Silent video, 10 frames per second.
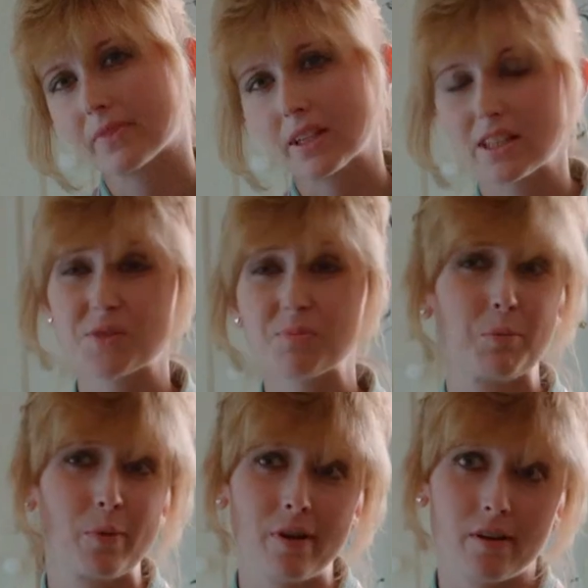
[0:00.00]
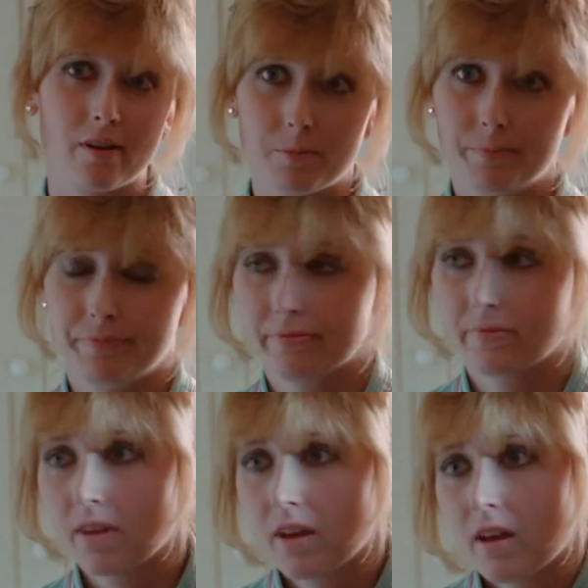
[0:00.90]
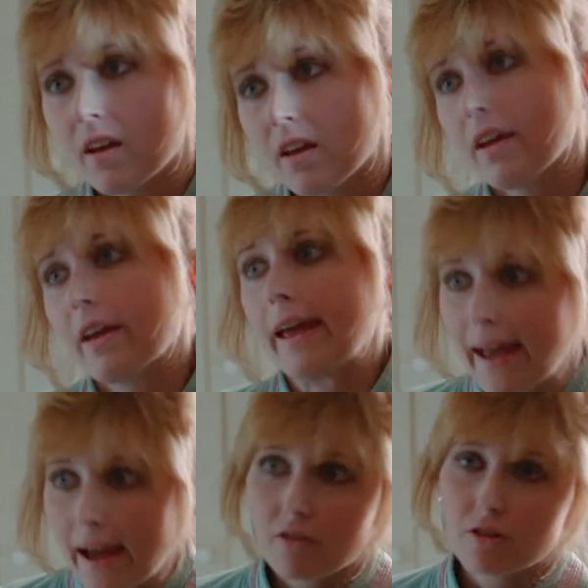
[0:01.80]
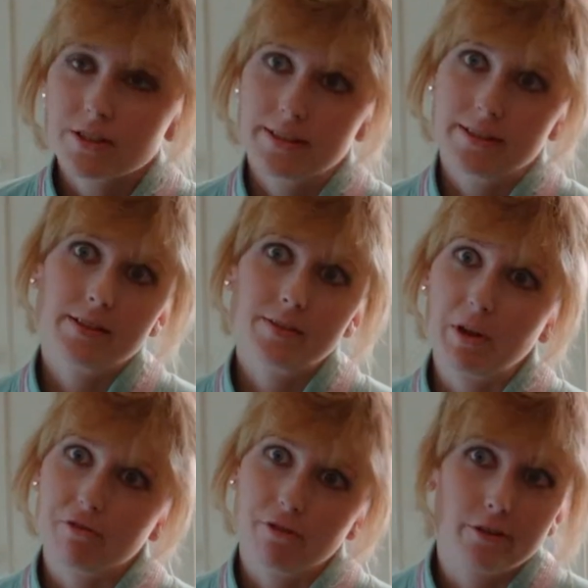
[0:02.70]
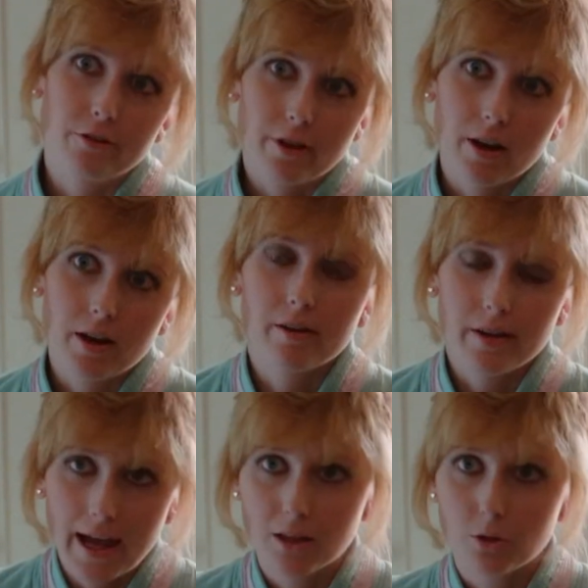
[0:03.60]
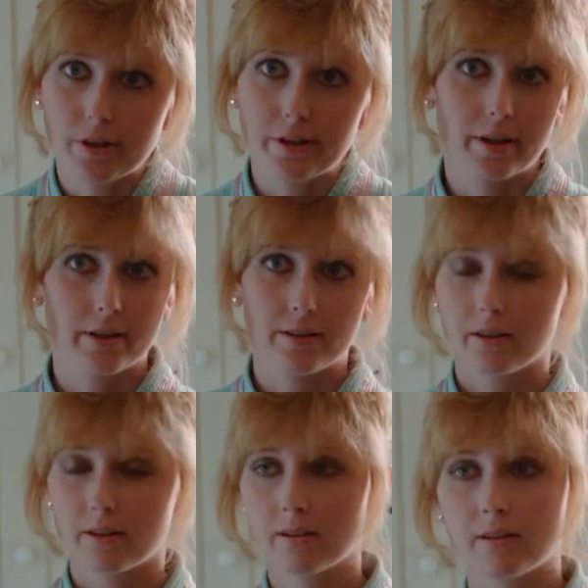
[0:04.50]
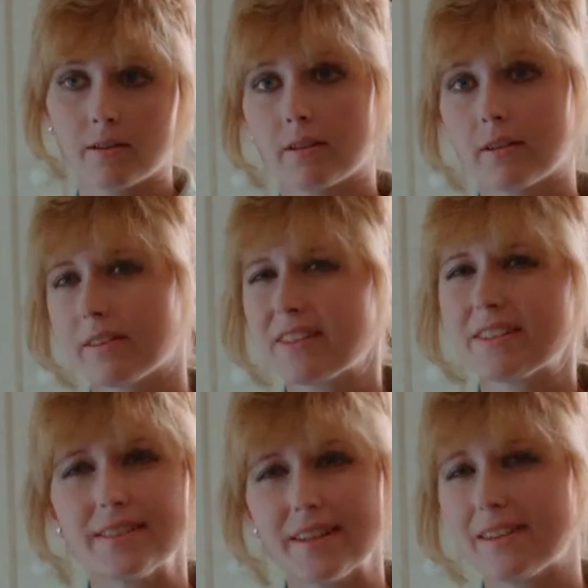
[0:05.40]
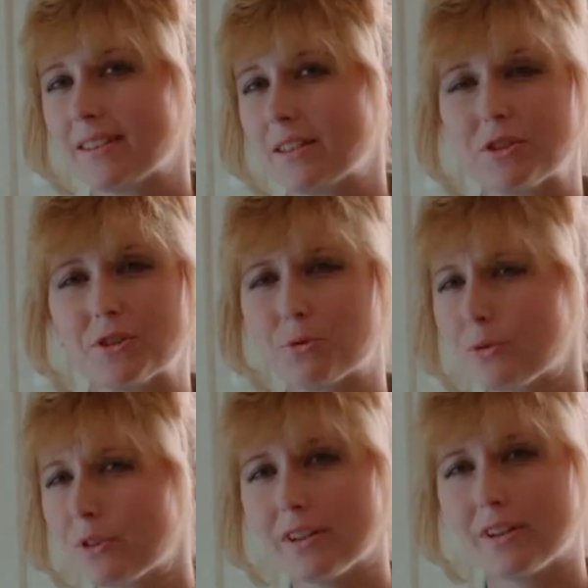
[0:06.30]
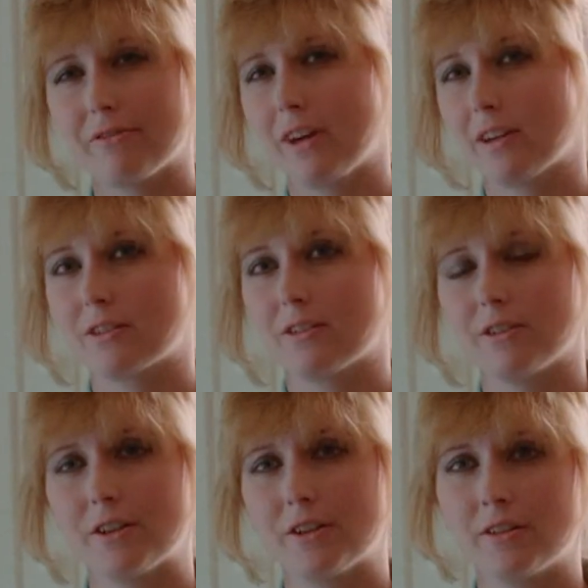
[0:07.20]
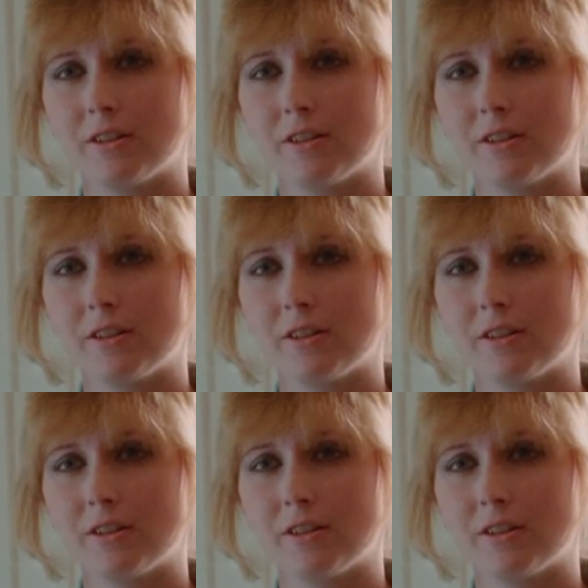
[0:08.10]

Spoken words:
It's my mom. Ever since my father died on Halloween night, this day seems to really affect her, you know?